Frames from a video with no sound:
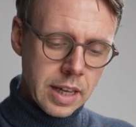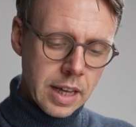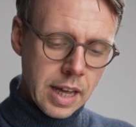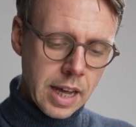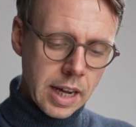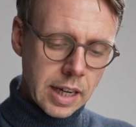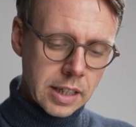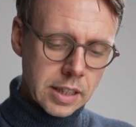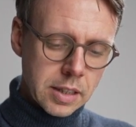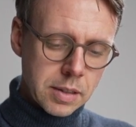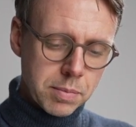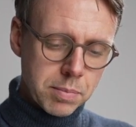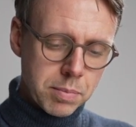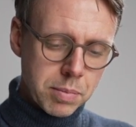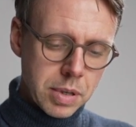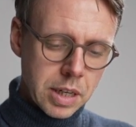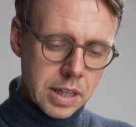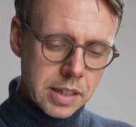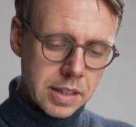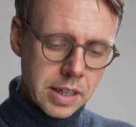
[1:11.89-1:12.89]
x
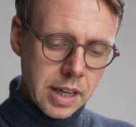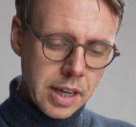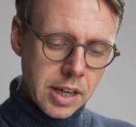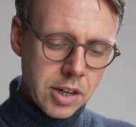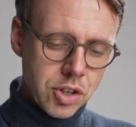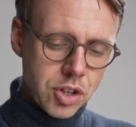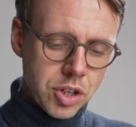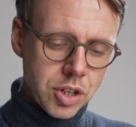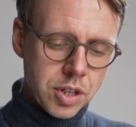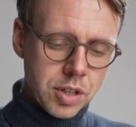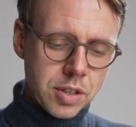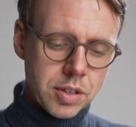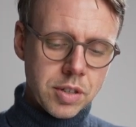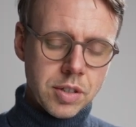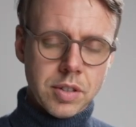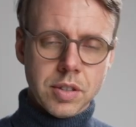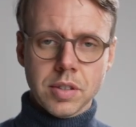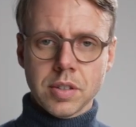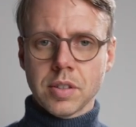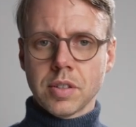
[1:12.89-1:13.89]
plus h,
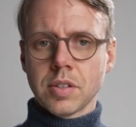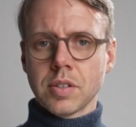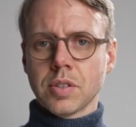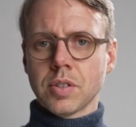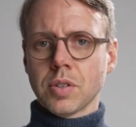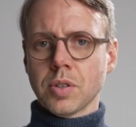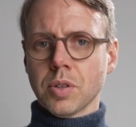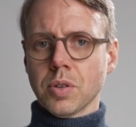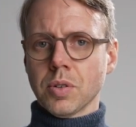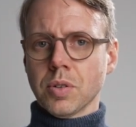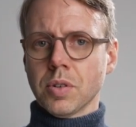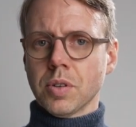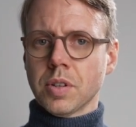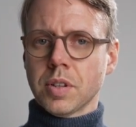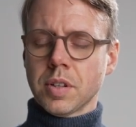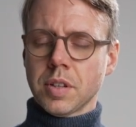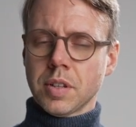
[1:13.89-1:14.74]
so